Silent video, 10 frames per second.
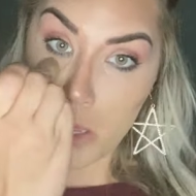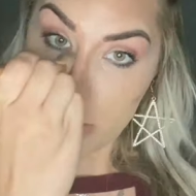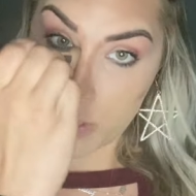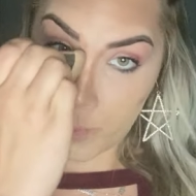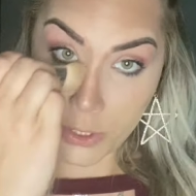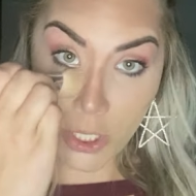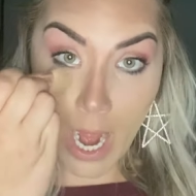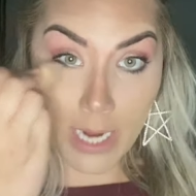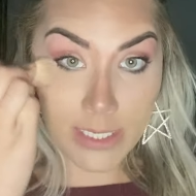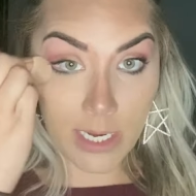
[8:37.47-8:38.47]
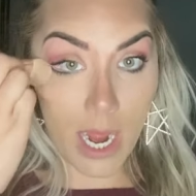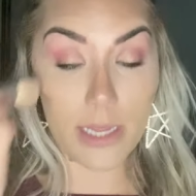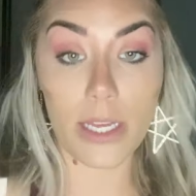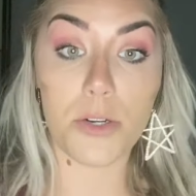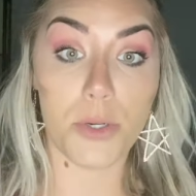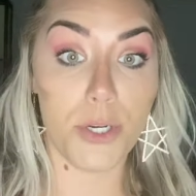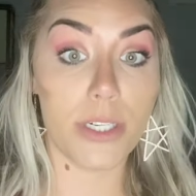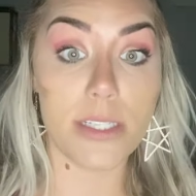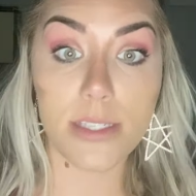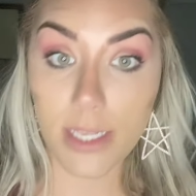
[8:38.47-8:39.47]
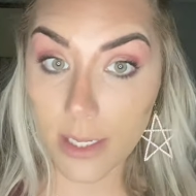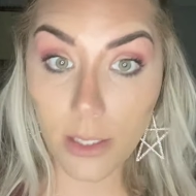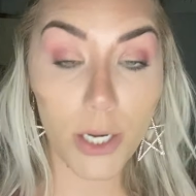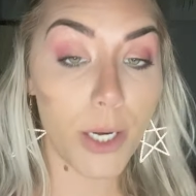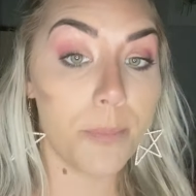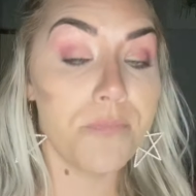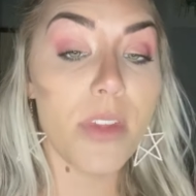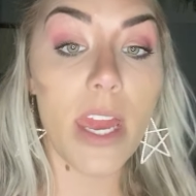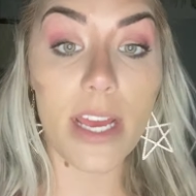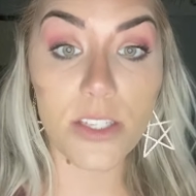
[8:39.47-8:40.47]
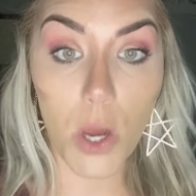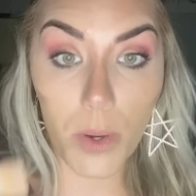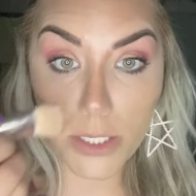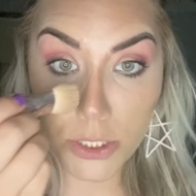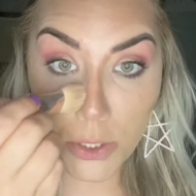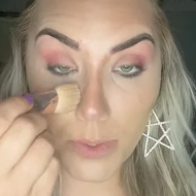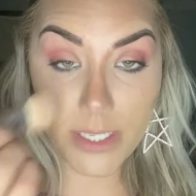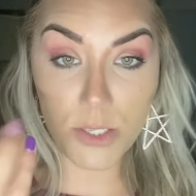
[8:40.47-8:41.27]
So what your accent highlight or your concealer is going to do is